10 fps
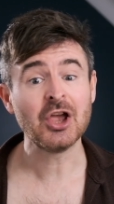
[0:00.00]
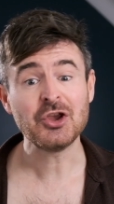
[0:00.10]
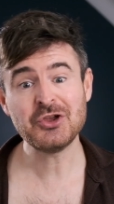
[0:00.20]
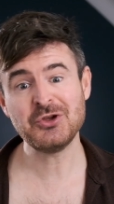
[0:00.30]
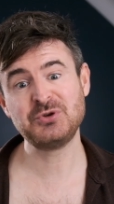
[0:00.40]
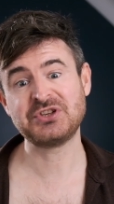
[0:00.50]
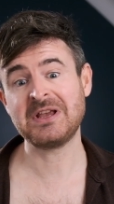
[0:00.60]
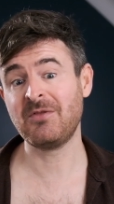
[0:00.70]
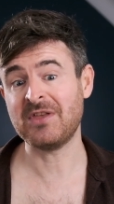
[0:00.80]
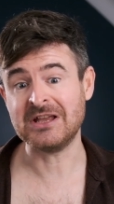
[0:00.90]

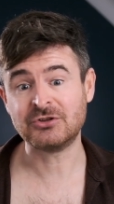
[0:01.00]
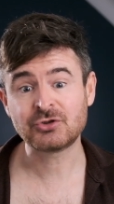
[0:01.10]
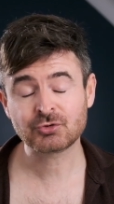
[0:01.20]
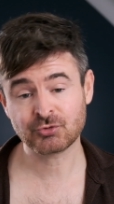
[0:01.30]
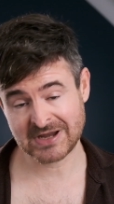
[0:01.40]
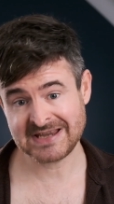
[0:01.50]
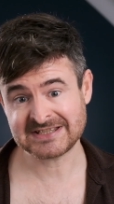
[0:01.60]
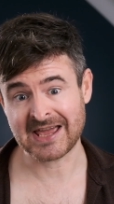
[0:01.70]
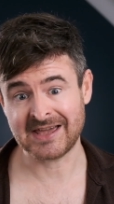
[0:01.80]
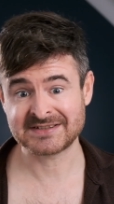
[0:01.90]
using the tree
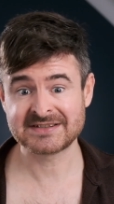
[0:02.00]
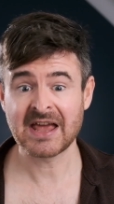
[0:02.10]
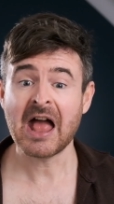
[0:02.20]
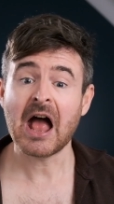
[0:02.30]
test.